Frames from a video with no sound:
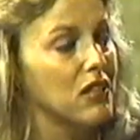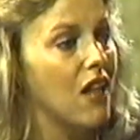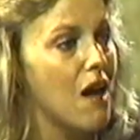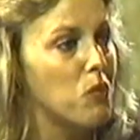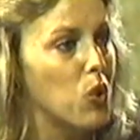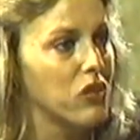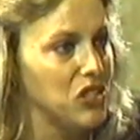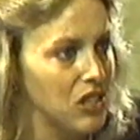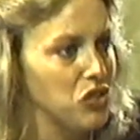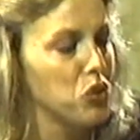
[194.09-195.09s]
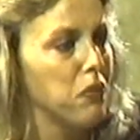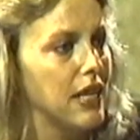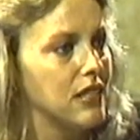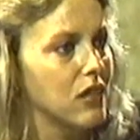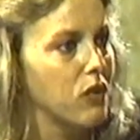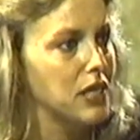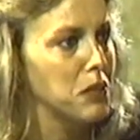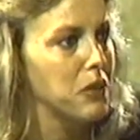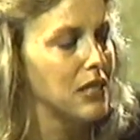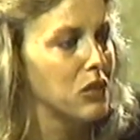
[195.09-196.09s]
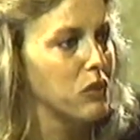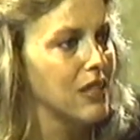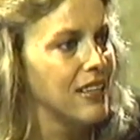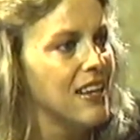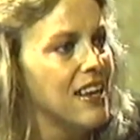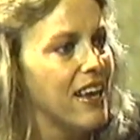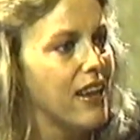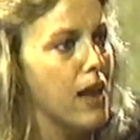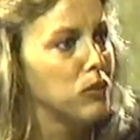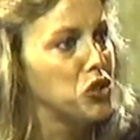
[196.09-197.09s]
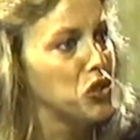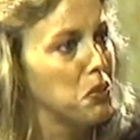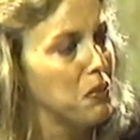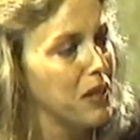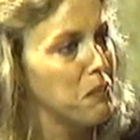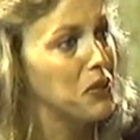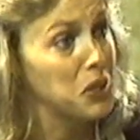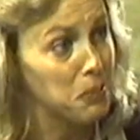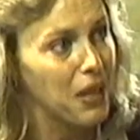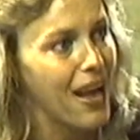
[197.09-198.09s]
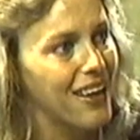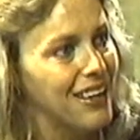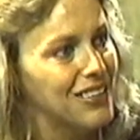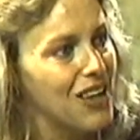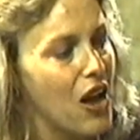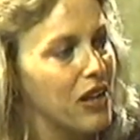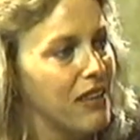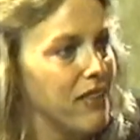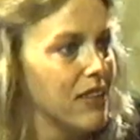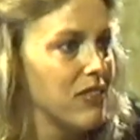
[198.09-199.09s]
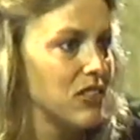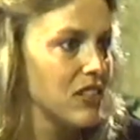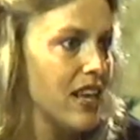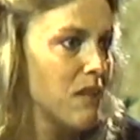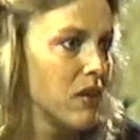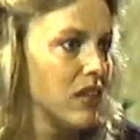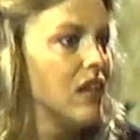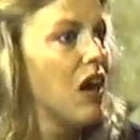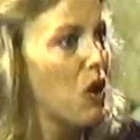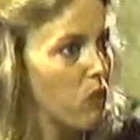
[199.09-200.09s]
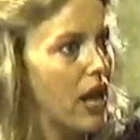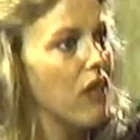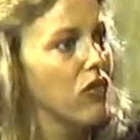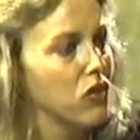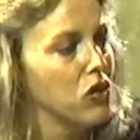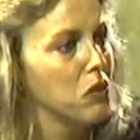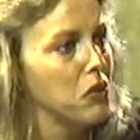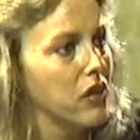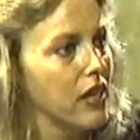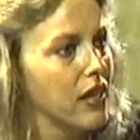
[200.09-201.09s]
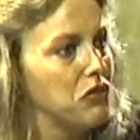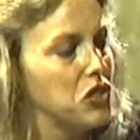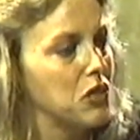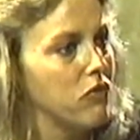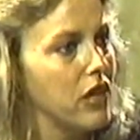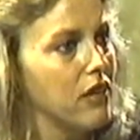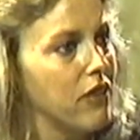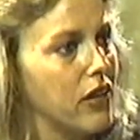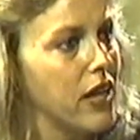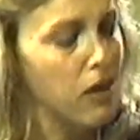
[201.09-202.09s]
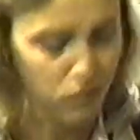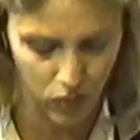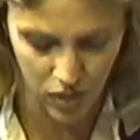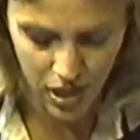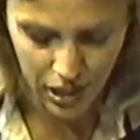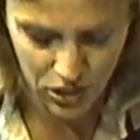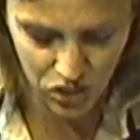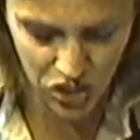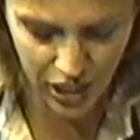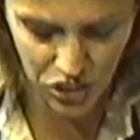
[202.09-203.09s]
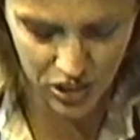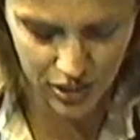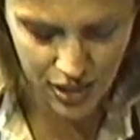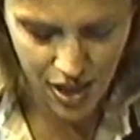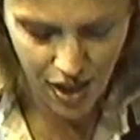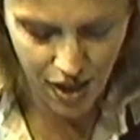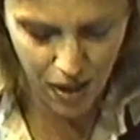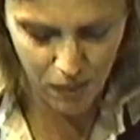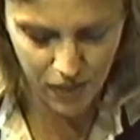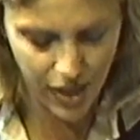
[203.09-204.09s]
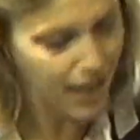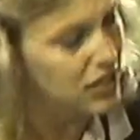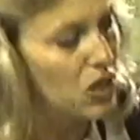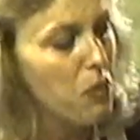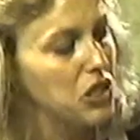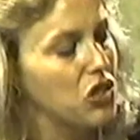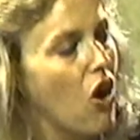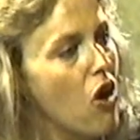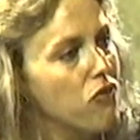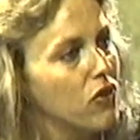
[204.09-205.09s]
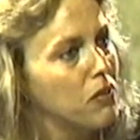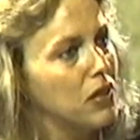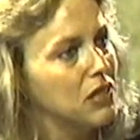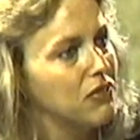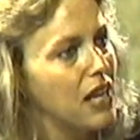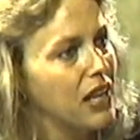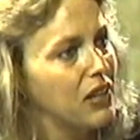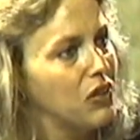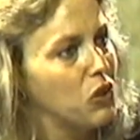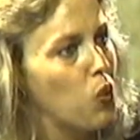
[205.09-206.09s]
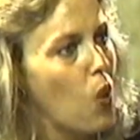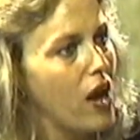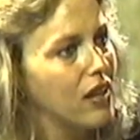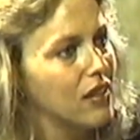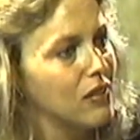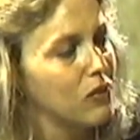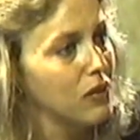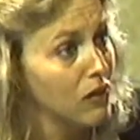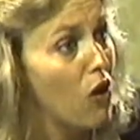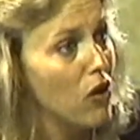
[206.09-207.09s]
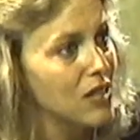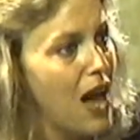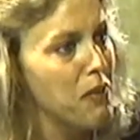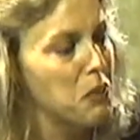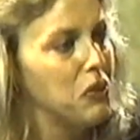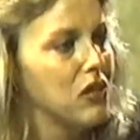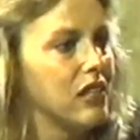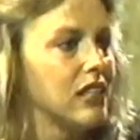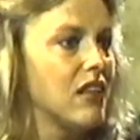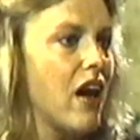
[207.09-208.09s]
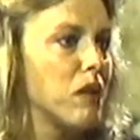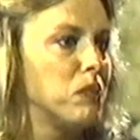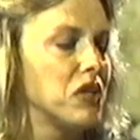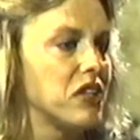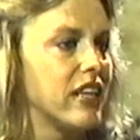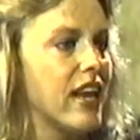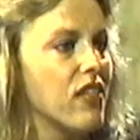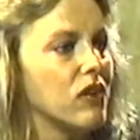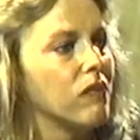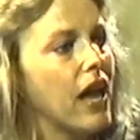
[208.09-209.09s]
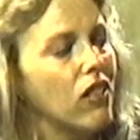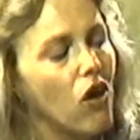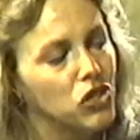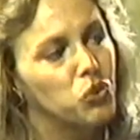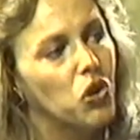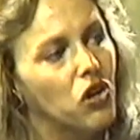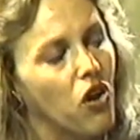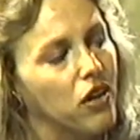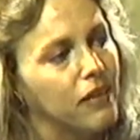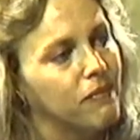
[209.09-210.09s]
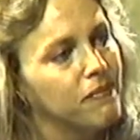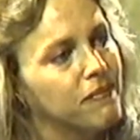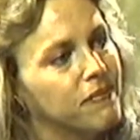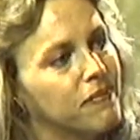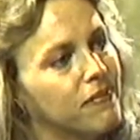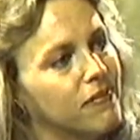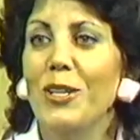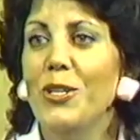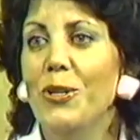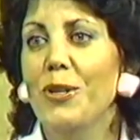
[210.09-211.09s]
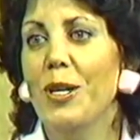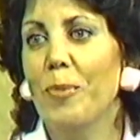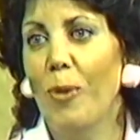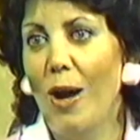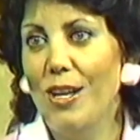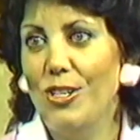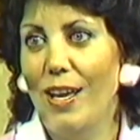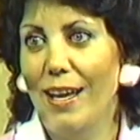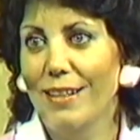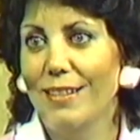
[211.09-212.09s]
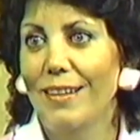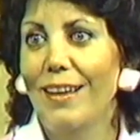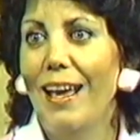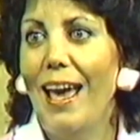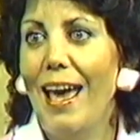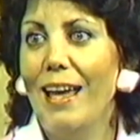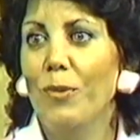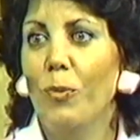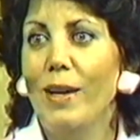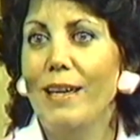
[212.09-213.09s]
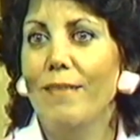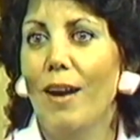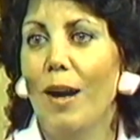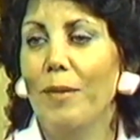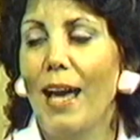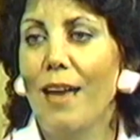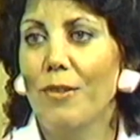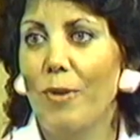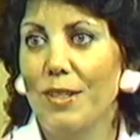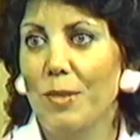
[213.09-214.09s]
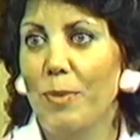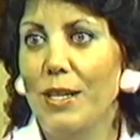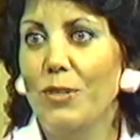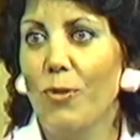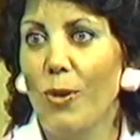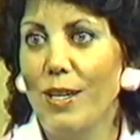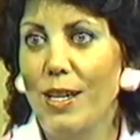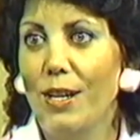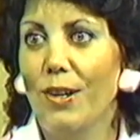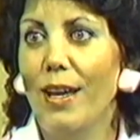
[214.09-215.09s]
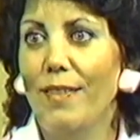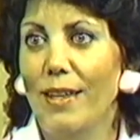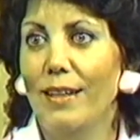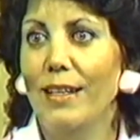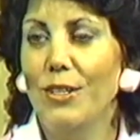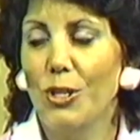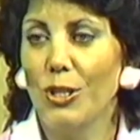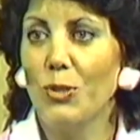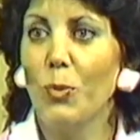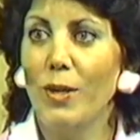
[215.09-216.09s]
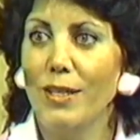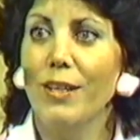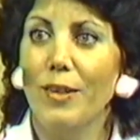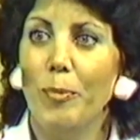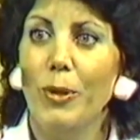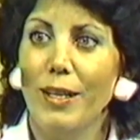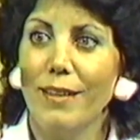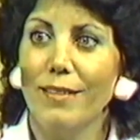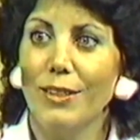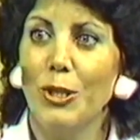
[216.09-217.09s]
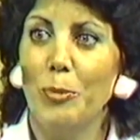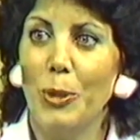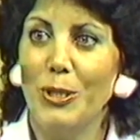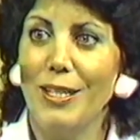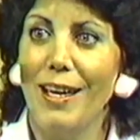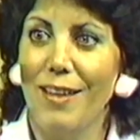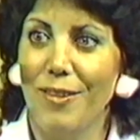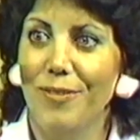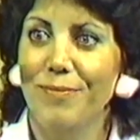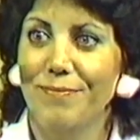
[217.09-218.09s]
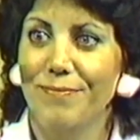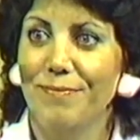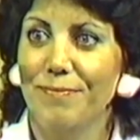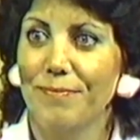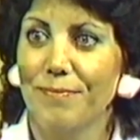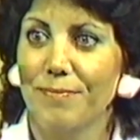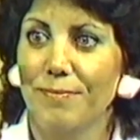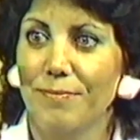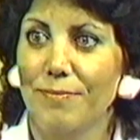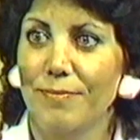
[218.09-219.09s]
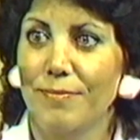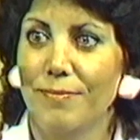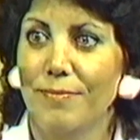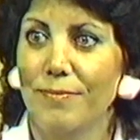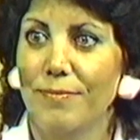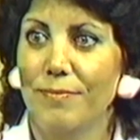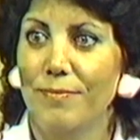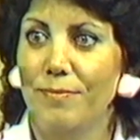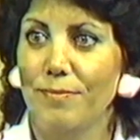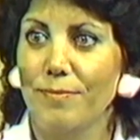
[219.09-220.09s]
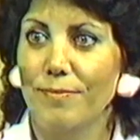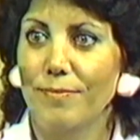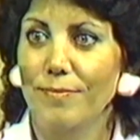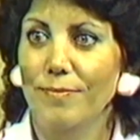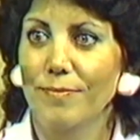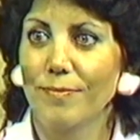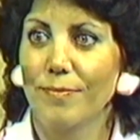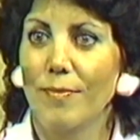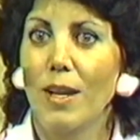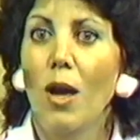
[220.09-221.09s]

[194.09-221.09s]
a lot more than just your basic recipes. It really enables you to, to plan an entire evening of entertainment around the cookbook and gives you some very, very helpful suggestions. Um, it had so much to offer, it must have taken you quite a, a long time to put the entire book together. How long did you work on it? This has a two-year project. And we uh, gathered recipes for a year, and then it took us one year in putting the cookbook together. And it is on sale in Columbia. How can people purchase one?